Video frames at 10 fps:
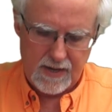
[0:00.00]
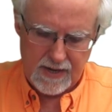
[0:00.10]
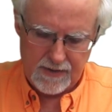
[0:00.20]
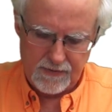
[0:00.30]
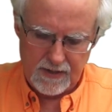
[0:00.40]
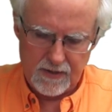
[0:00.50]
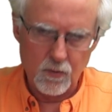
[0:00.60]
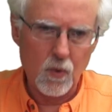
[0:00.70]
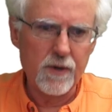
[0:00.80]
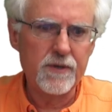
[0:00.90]
And then
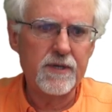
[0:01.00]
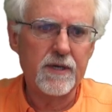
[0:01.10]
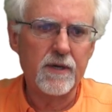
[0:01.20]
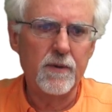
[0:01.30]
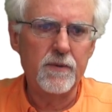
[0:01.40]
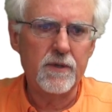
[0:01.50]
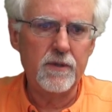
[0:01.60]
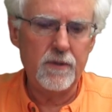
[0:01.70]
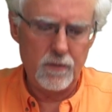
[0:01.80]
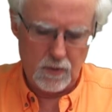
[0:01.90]
where does it go to?